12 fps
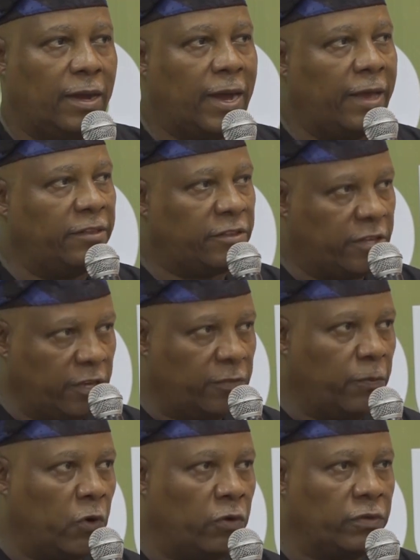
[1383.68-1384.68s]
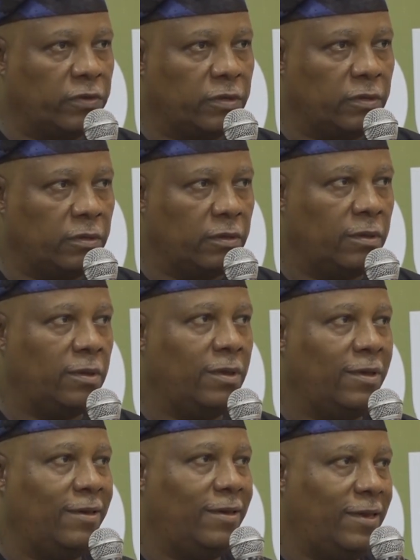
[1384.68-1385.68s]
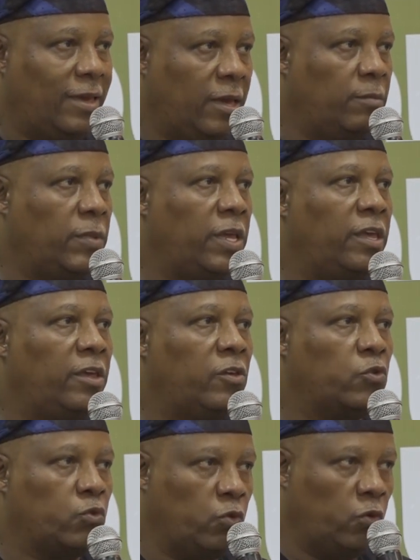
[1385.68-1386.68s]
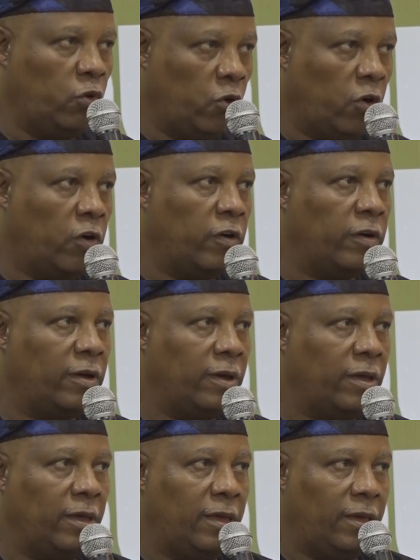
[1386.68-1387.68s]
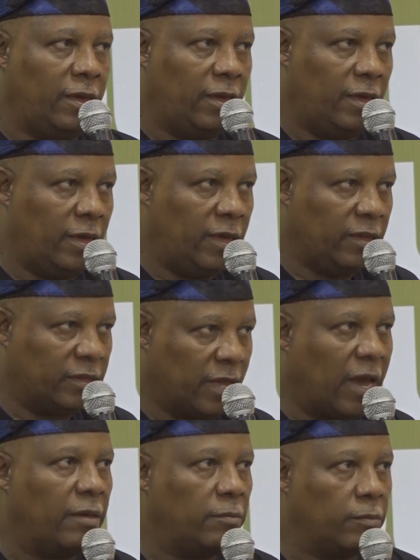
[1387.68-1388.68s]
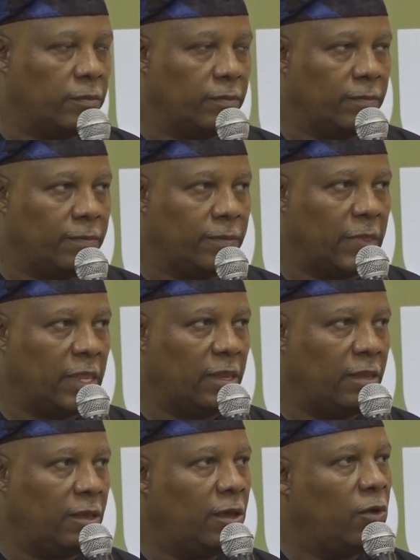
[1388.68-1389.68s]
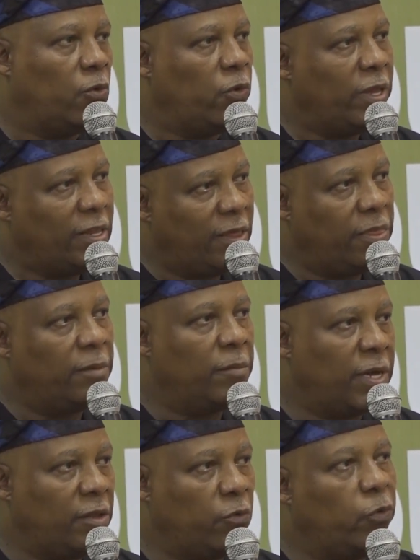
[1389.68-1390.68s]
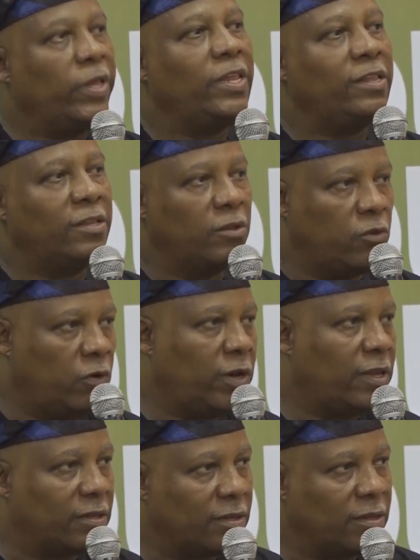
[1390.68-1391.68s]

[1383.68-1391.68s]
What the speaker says: And 6 months, MD, is too long a time. We need the money, we need the dollar.